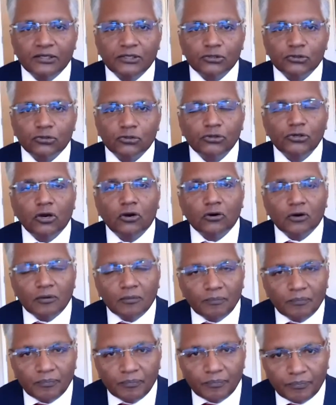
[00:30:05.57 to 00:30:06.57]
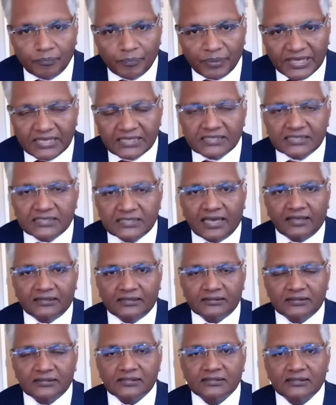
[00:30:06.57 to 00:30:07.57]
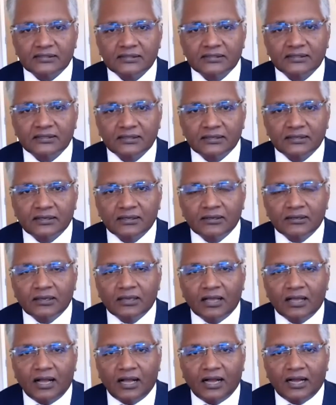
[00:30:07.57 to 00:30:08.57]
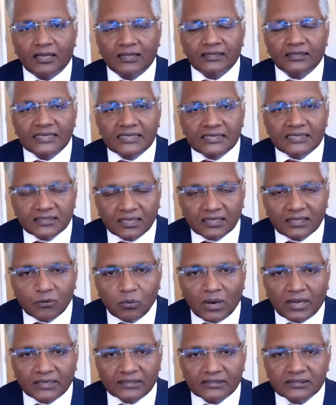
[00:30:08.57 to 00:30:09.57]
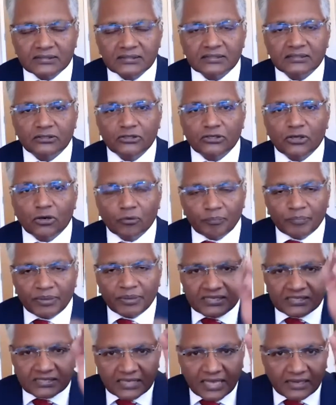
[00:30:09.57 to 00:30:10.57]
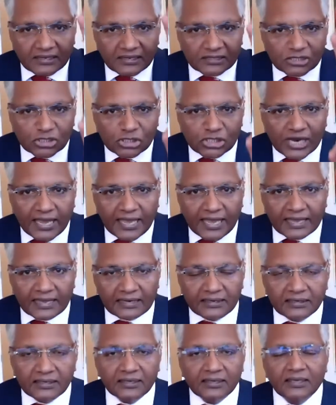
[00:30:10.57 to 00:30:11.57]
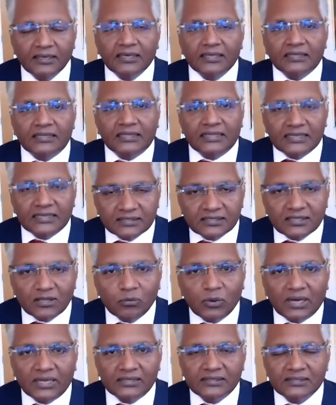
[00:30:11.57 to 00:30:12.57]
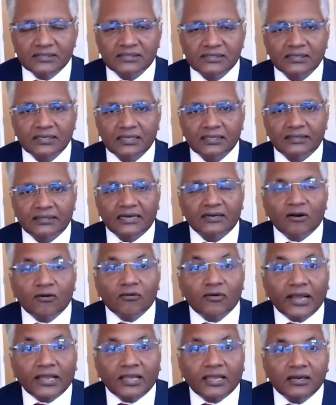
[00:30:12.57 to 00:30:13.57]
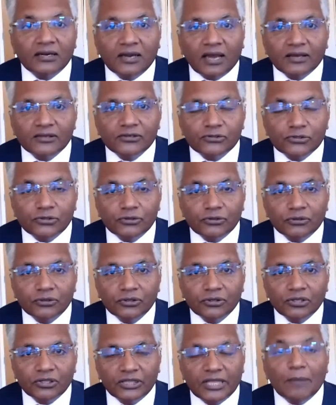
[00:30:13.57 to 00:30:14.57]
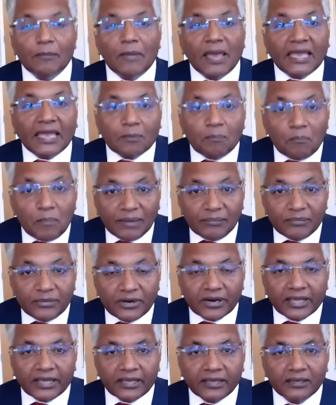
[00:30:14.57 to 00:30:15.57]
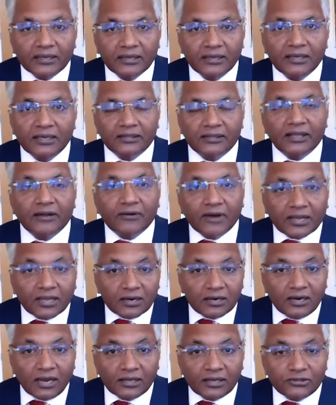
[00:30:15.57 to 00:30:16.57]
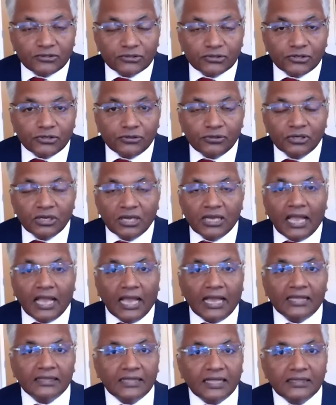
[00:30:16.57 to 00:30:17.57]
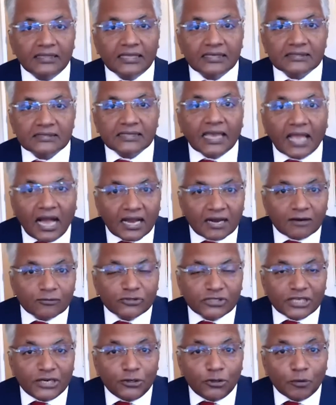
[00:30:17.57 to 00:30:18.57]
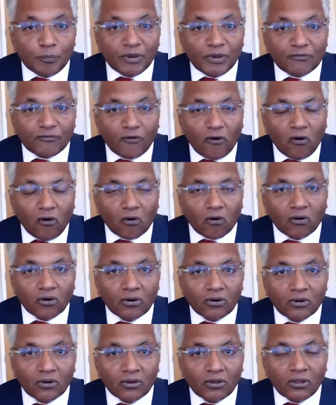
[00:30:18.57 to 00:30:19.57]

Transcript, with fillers: So your B cells, uh, these are the ones, your B cell chain, these are the ones that recognize you. They make memory. They recognize you and then they say, I've seen you before.